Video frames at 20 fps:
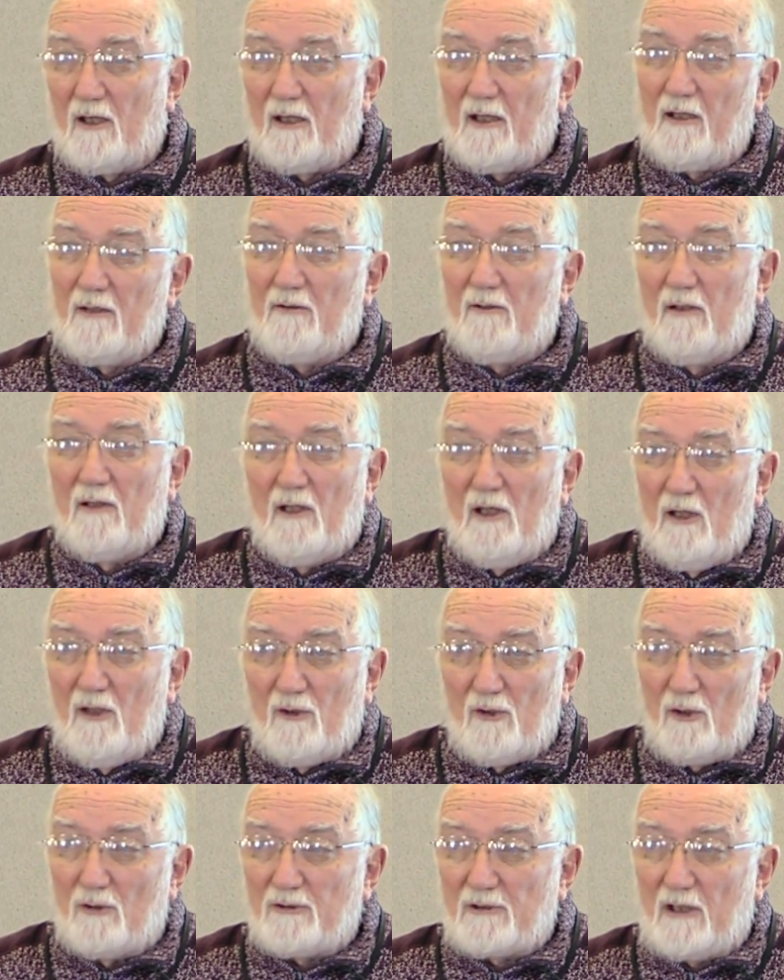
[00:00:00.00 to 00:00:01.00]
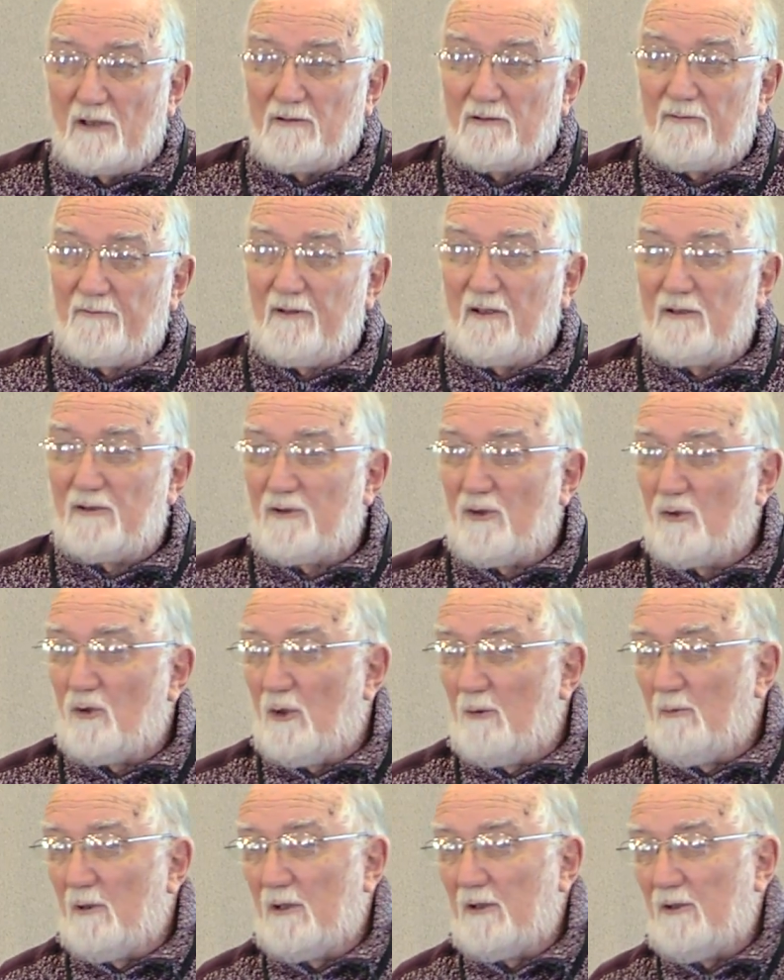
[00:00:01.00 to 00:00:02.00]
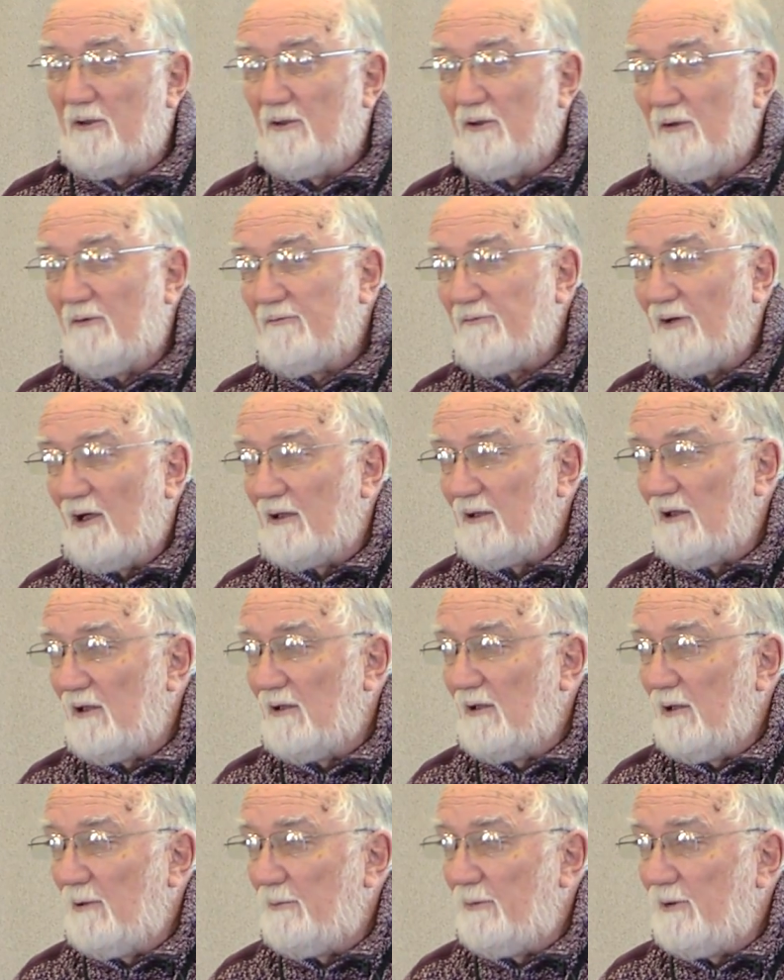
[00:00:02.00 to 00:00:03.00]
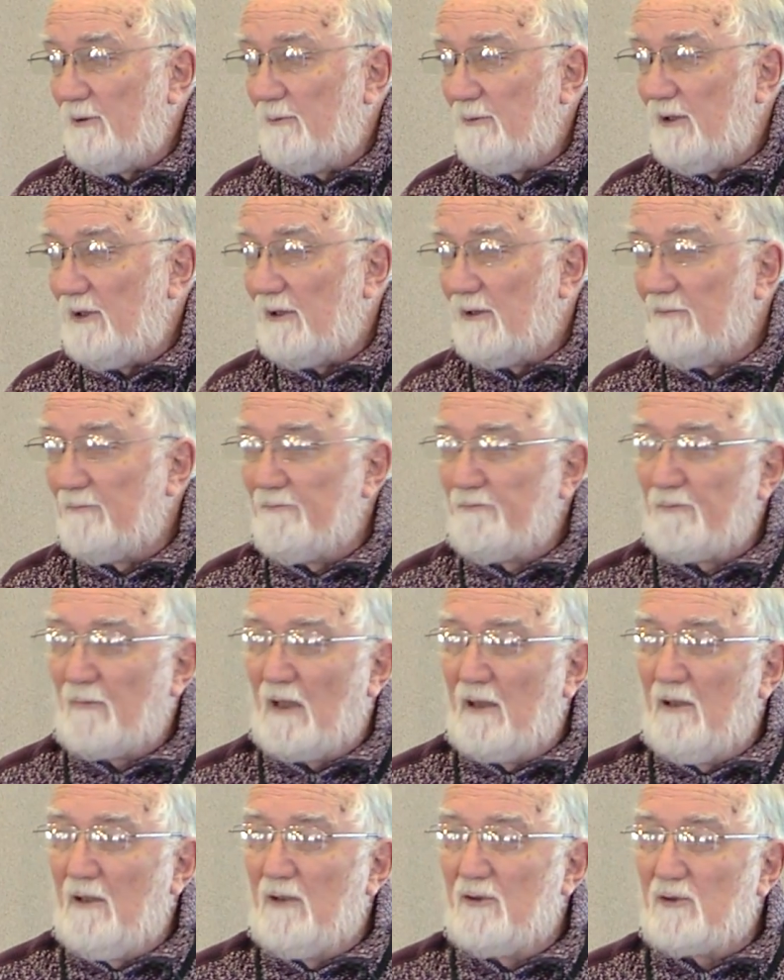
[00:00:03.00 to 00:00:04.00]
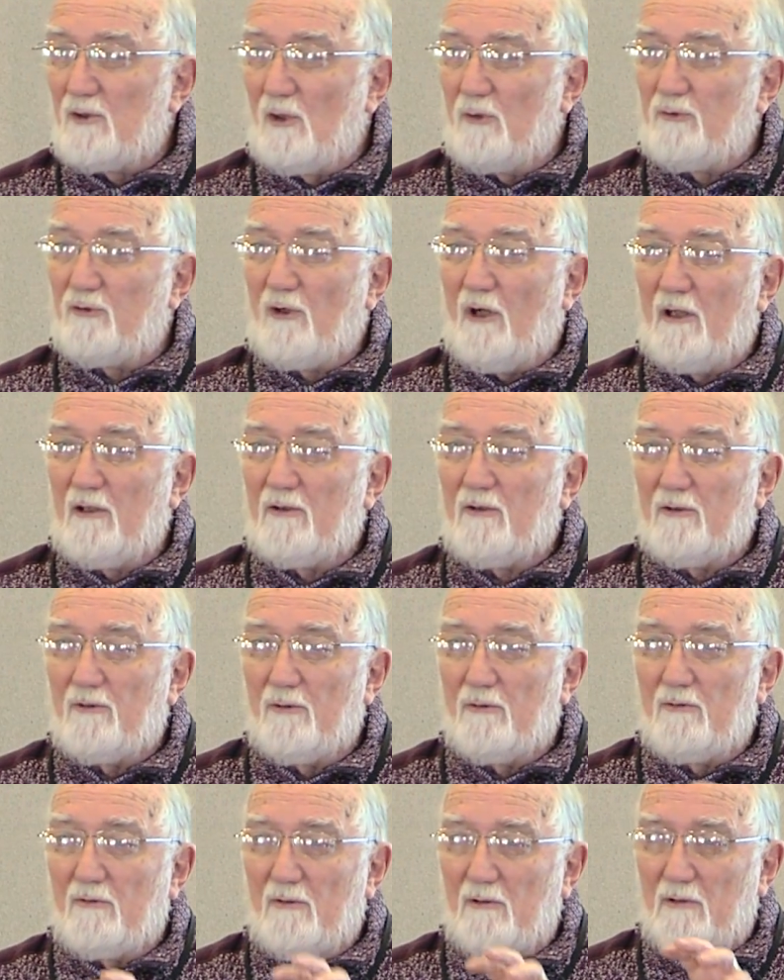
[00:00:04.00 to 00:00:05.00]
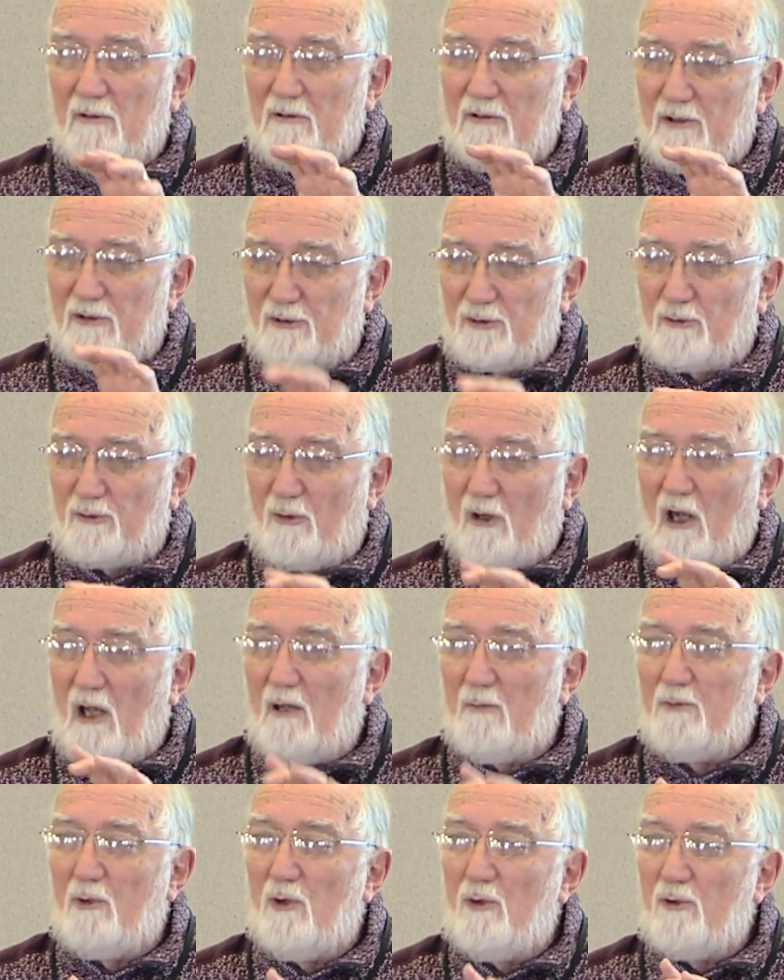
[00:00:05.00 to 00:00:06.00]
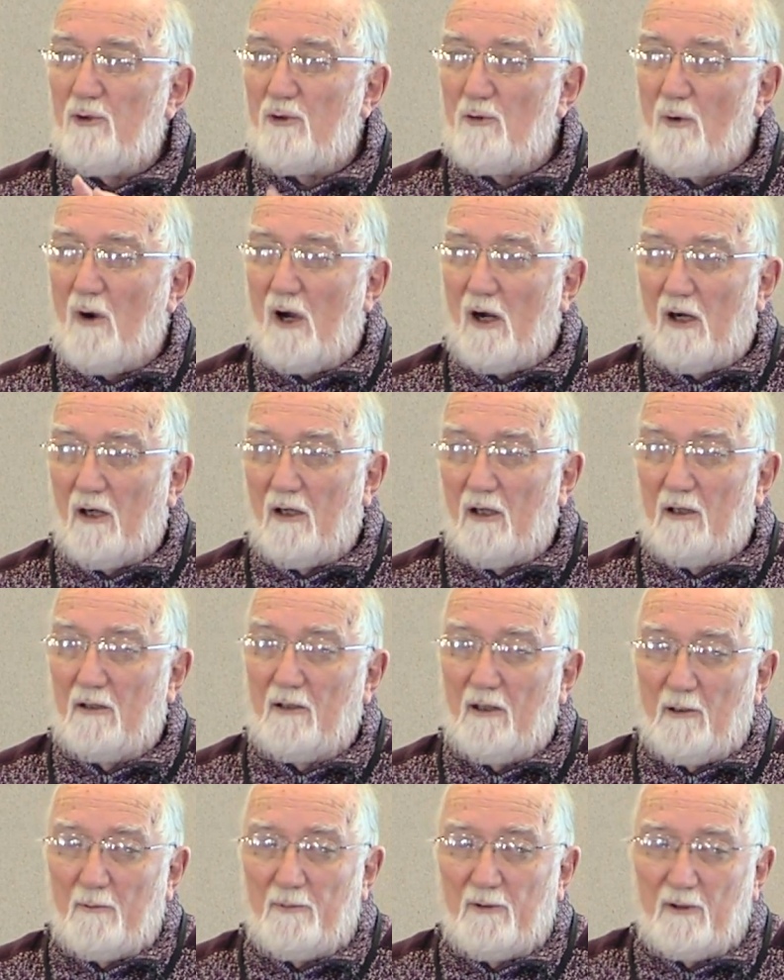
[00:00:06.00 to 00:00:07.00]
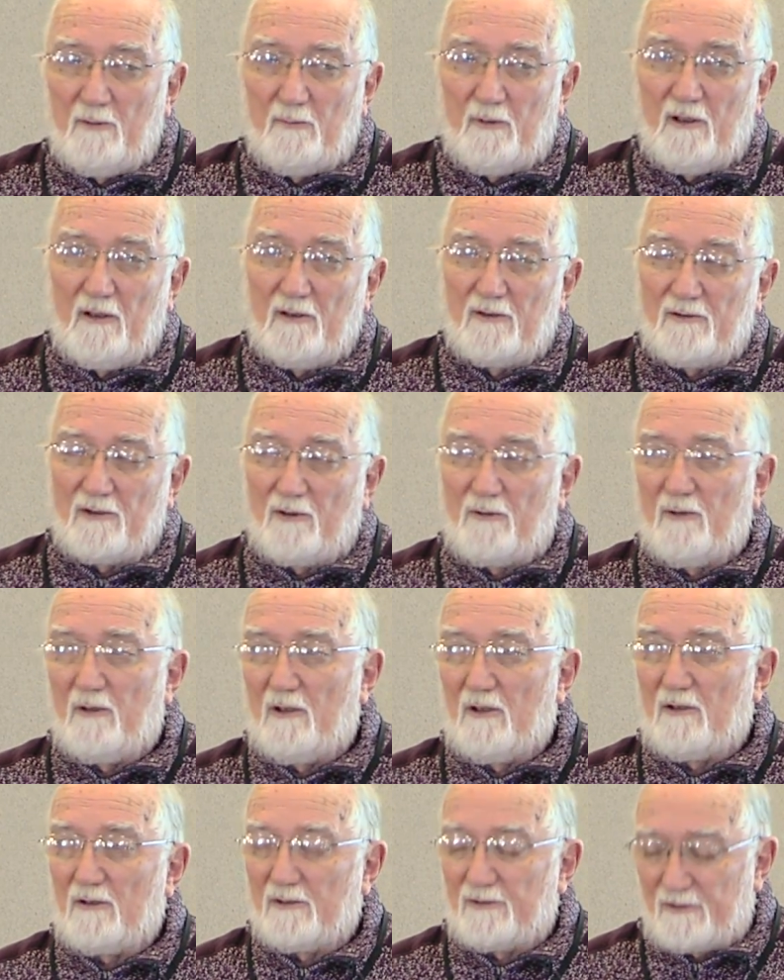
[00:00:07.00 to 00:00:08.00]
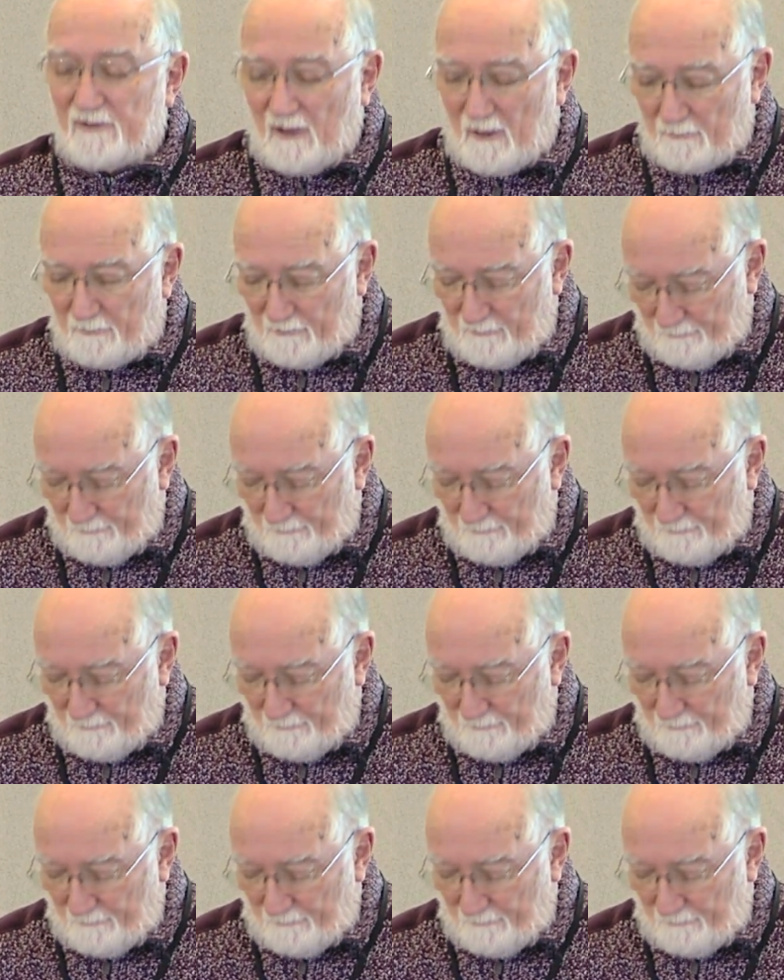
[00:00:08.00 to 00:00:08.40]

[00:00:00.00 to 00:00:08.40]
Again, those kinds of things normally you don't find on Airbnb. So trying to describe who you are on Airbnb is a critical step.